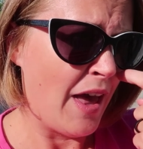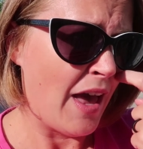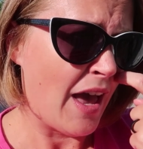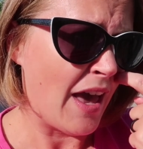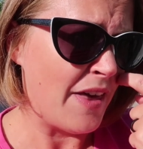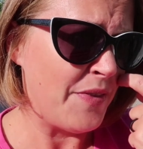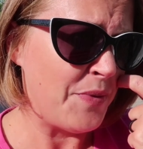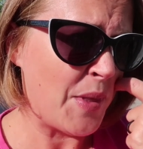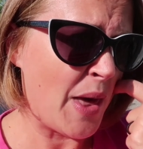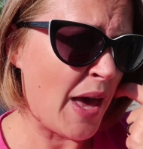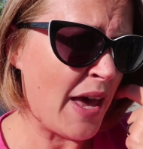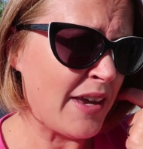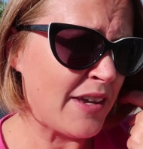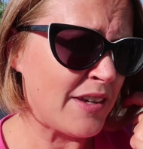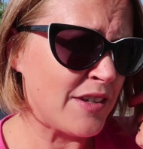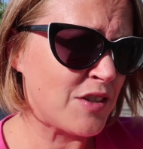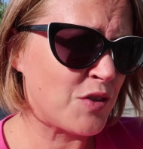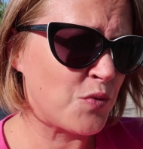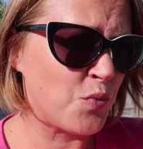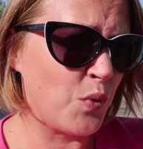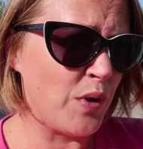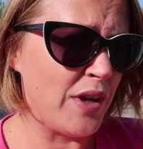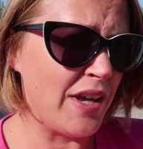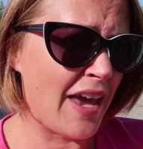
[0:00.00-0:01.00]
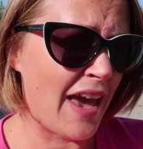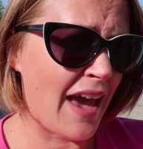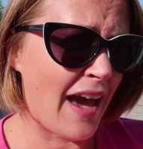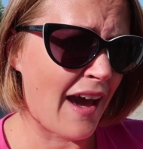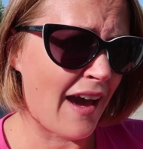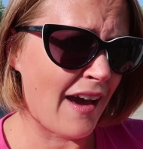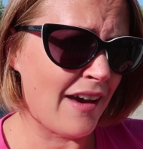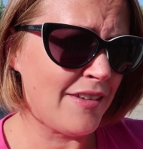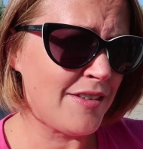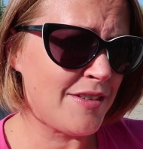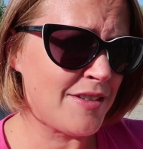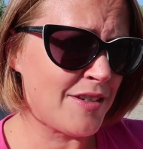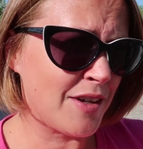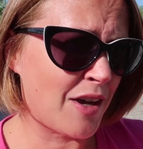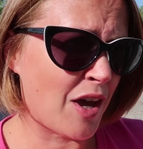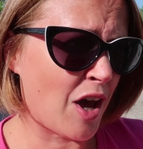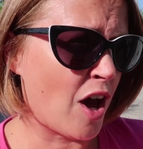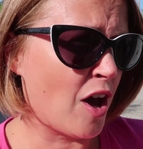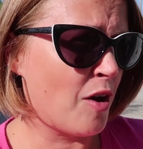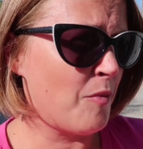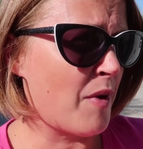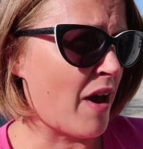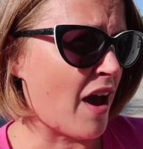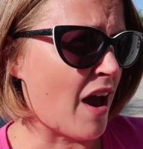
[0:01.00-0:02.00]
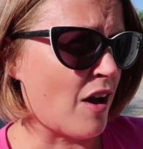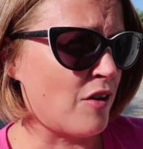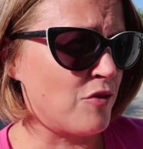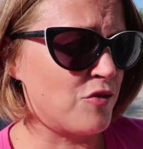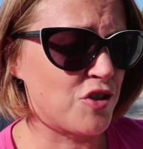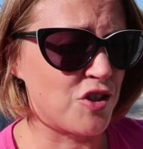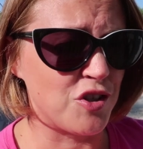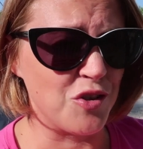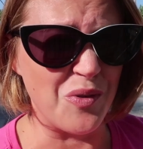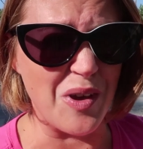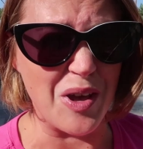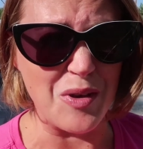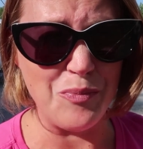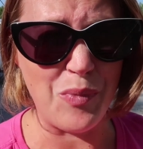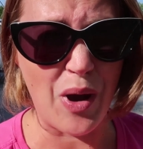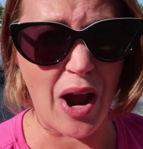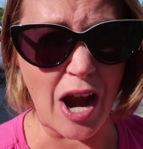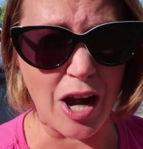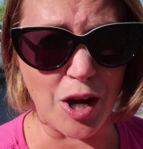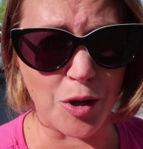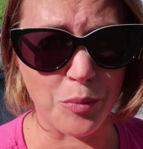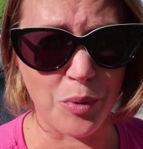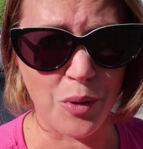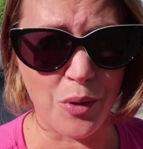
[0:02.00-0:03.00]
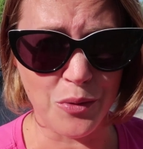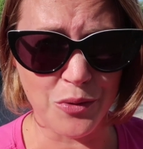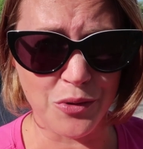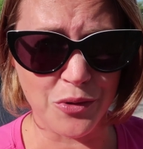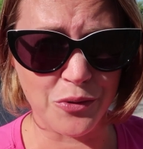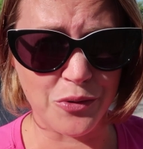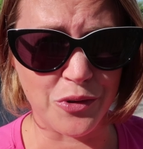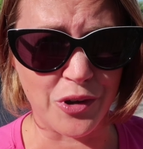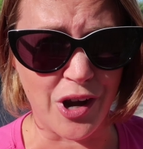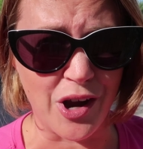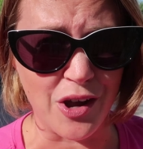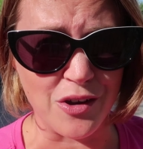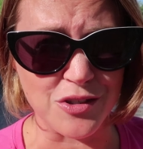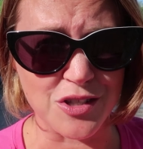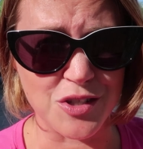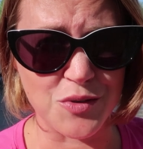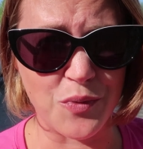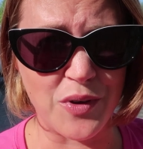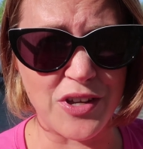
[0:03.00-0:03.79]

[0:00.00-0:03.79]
and that is we had to come out to Empire Polo Grounds,